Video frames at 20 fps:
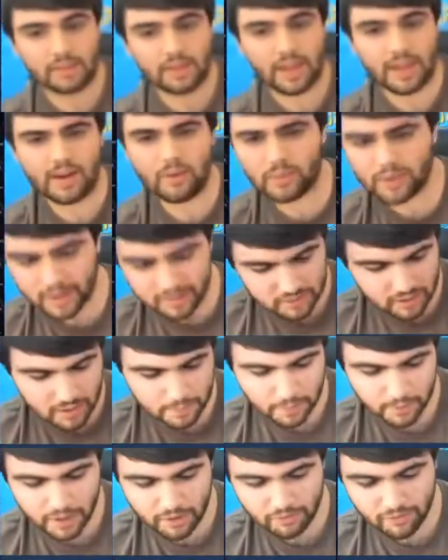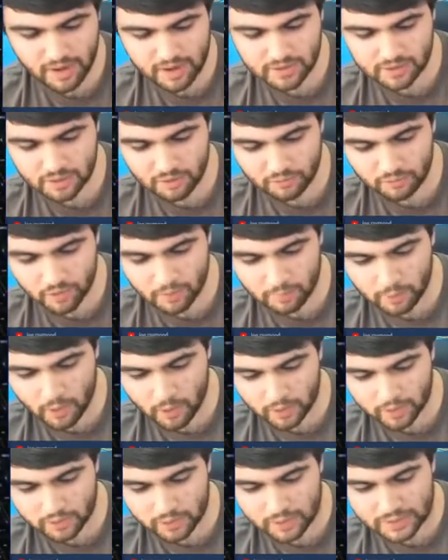anyone out there that play fantasy football
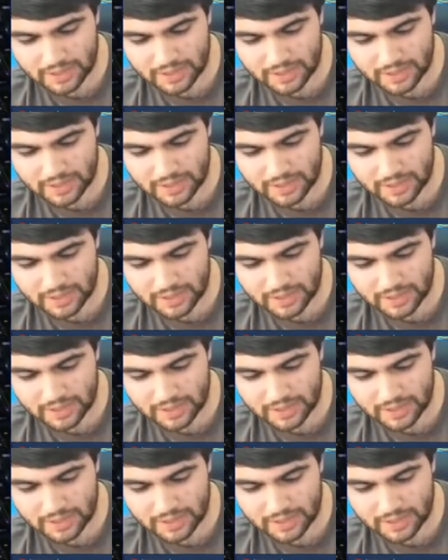or do